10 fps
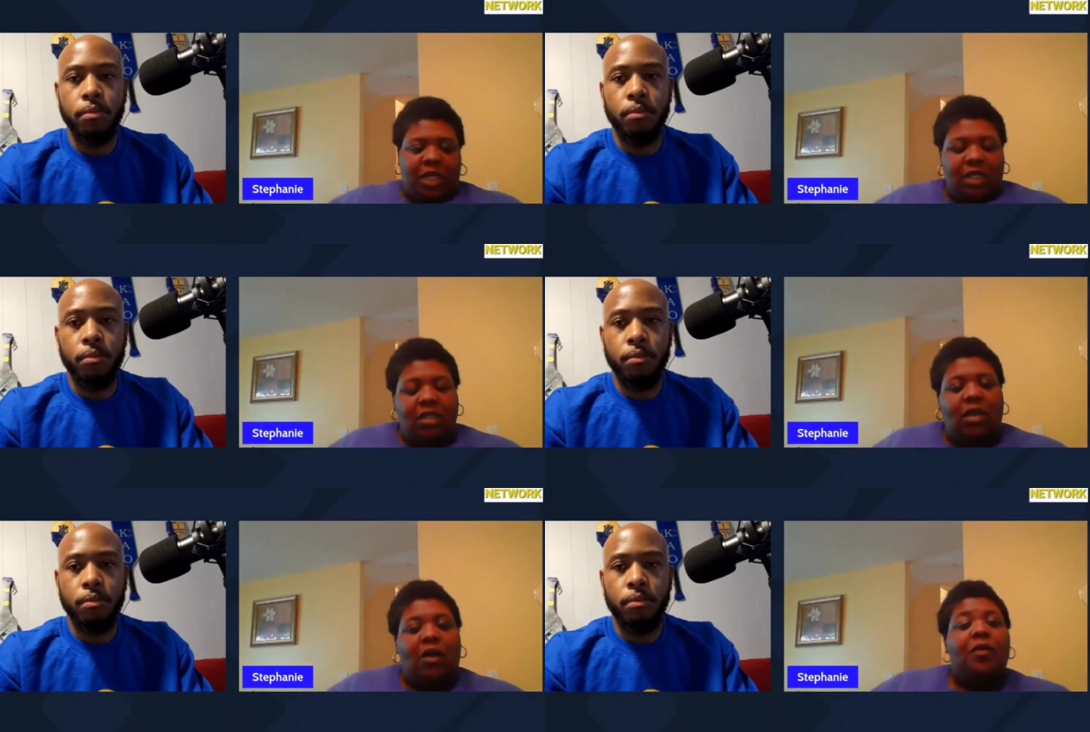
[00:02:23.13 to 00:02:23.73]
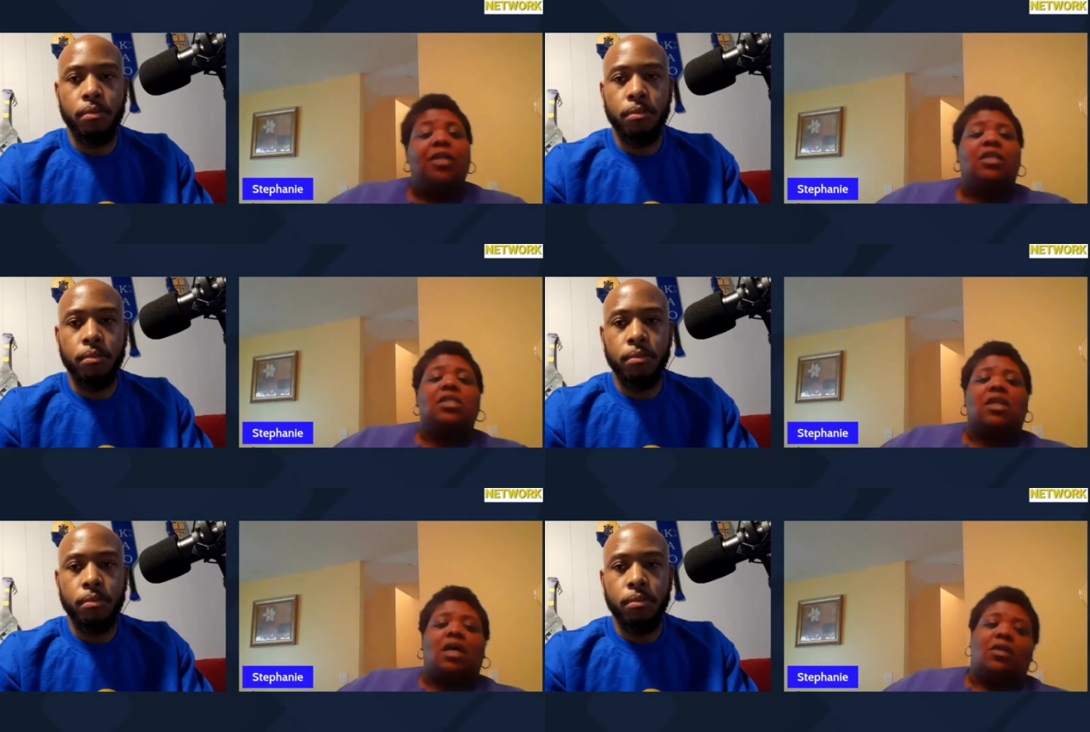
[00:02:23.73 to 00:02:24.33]
Speaker 1: had already
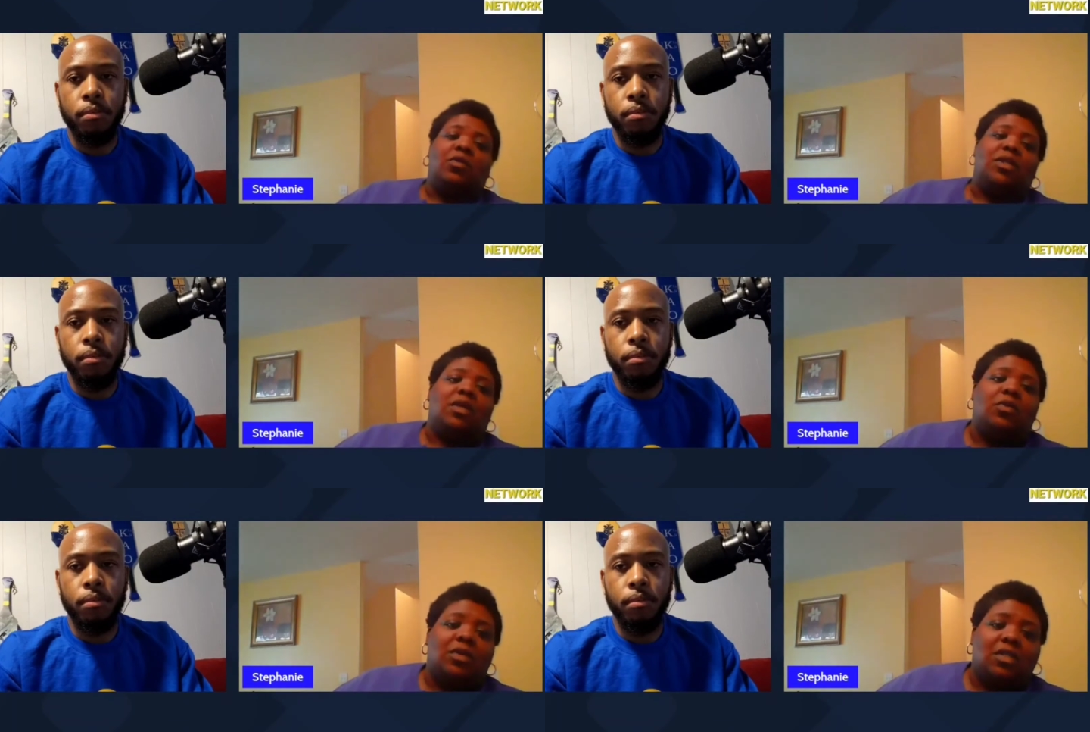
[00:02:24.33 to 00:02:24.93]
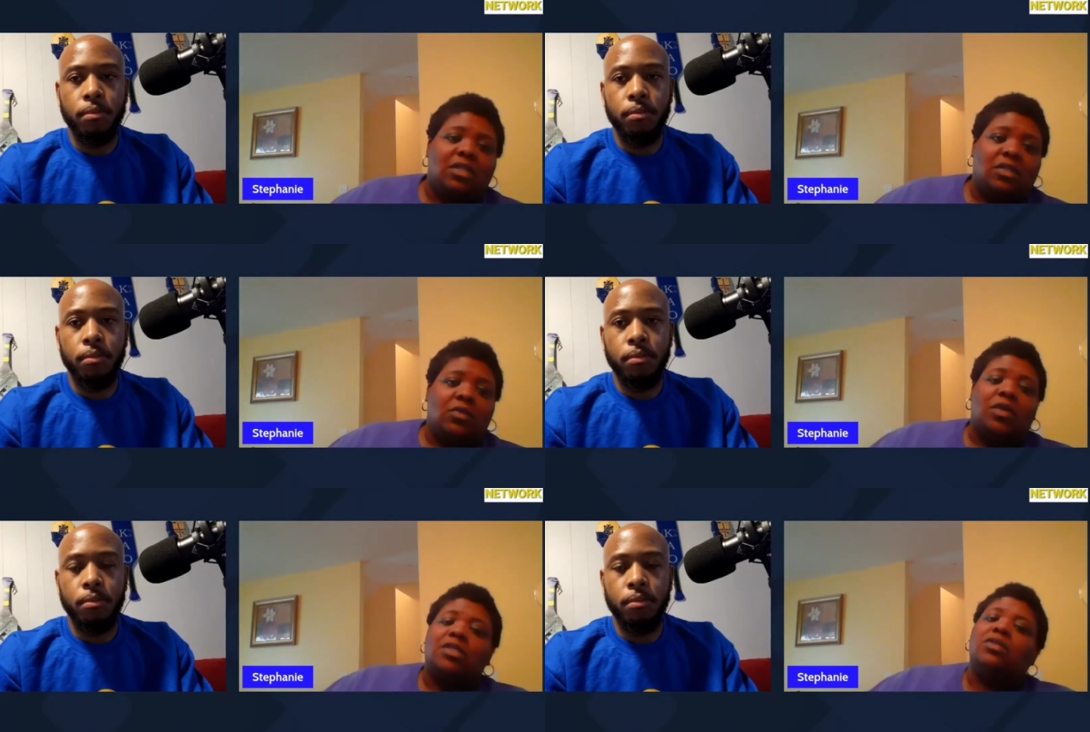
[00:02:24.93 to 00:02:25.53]
decided what they wanted to do,
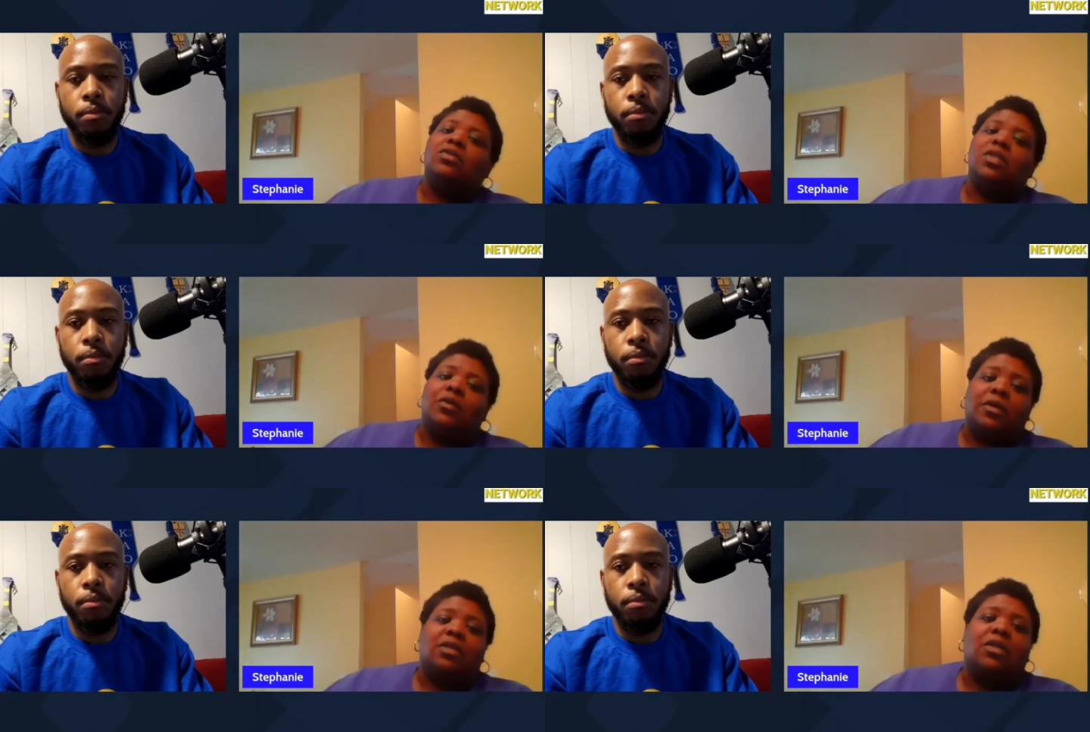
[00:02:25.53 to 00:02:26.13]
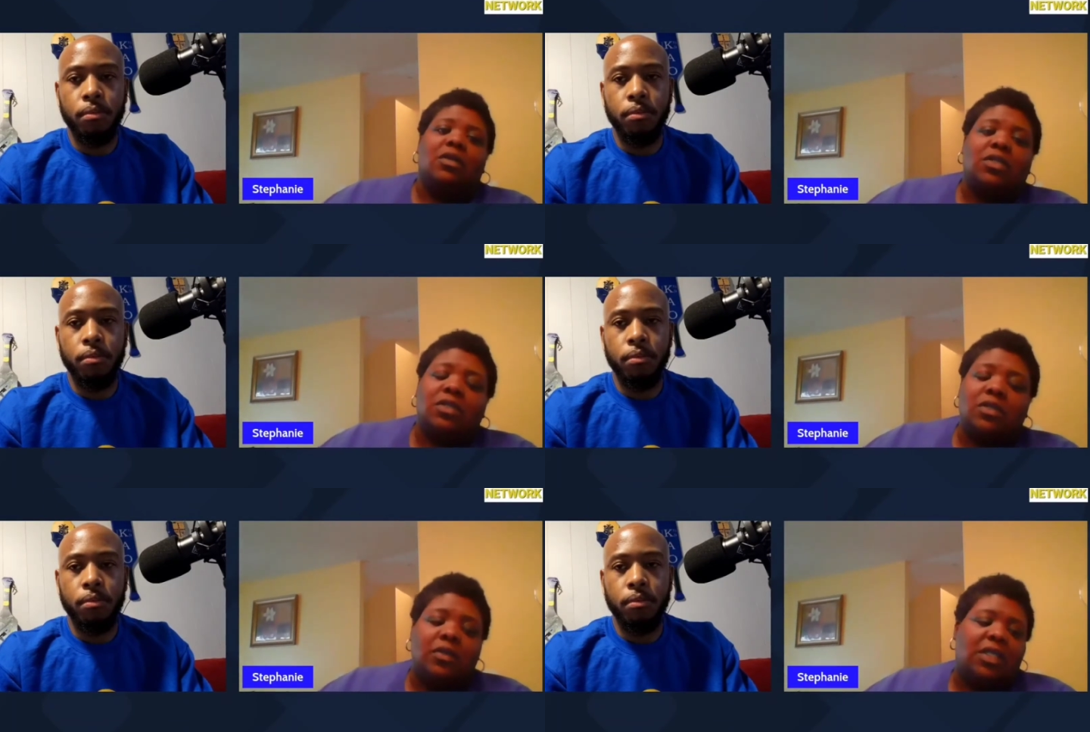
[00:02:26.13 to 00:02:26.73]
what schools they wanted to go
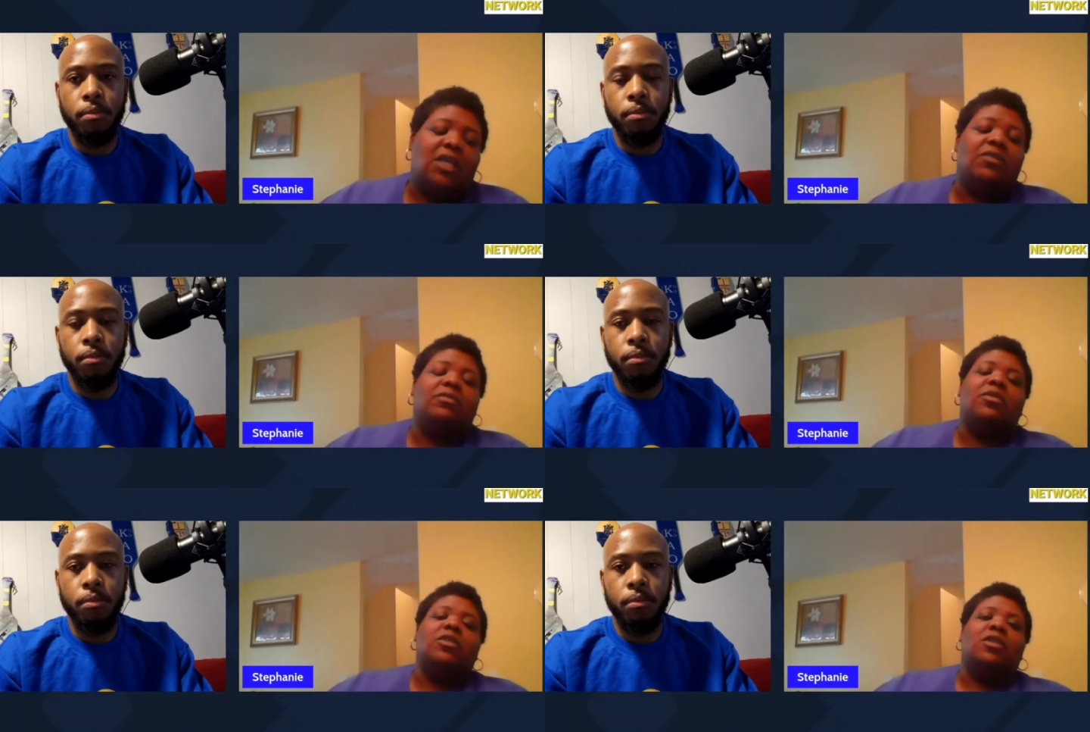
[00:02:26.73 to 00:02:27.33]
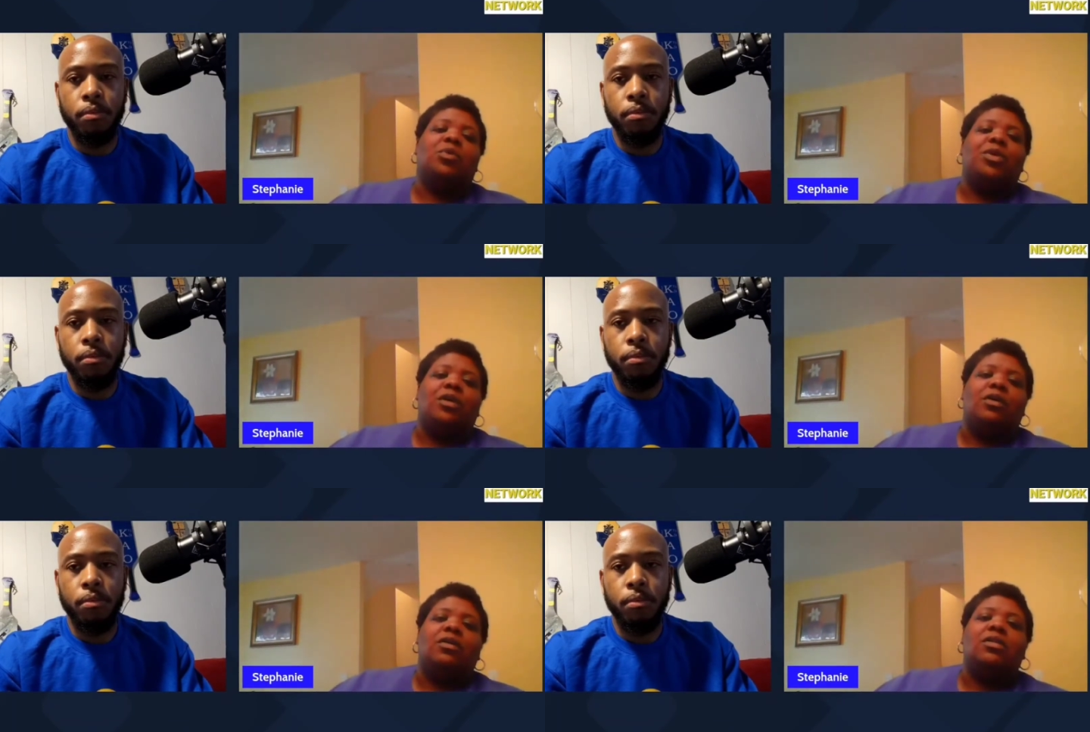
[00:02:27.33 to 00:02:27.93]
to, and they, you know, their
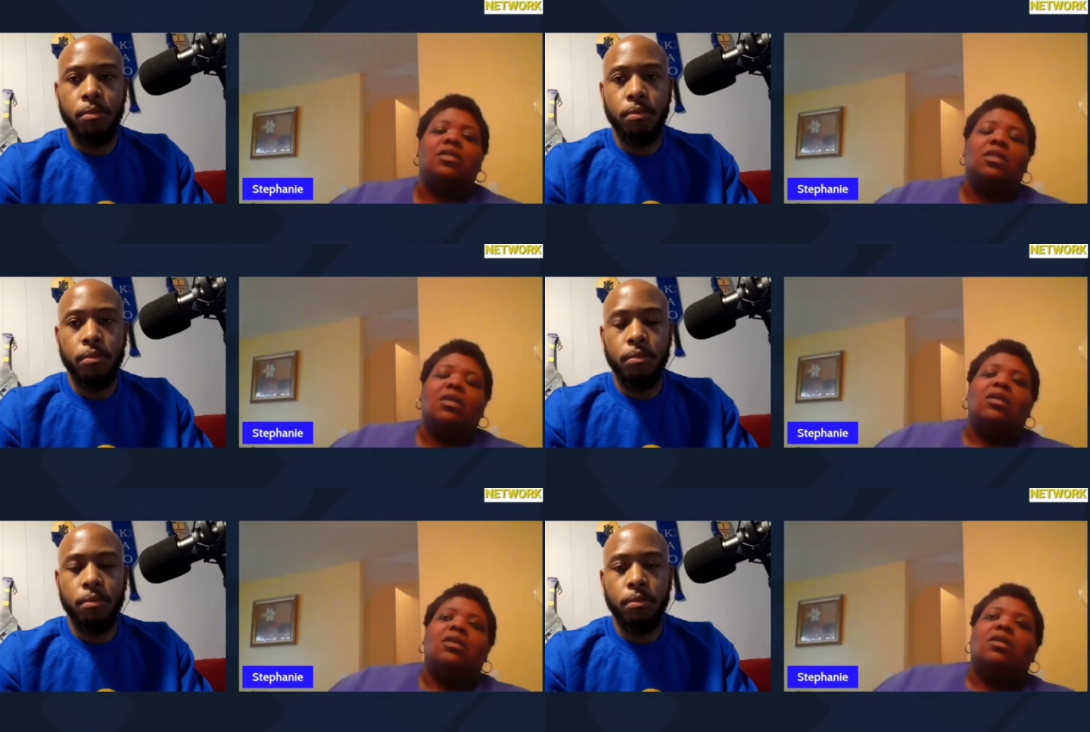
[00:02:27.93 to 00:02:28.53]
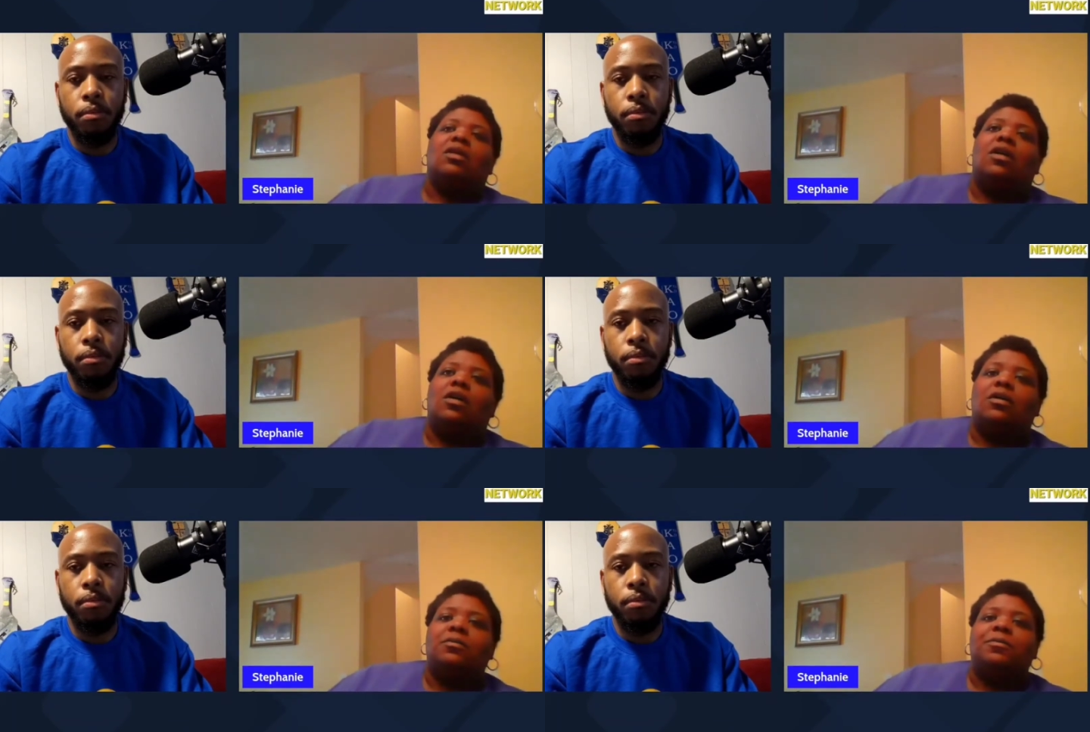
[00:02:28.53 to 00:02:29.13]
parents, uh,